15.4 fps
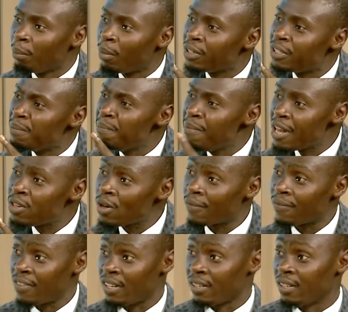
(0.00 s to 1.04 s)
But the
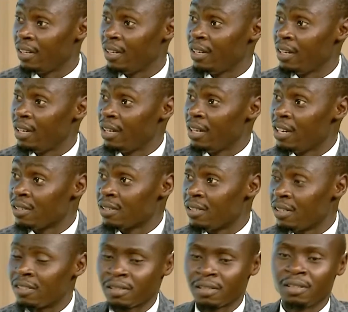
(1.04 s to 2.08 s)
major thing is
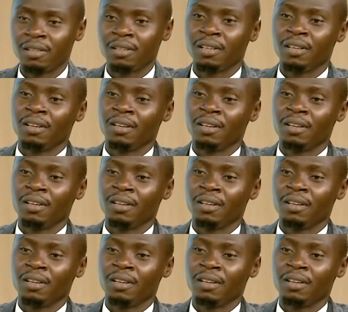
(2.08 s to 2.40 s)
this: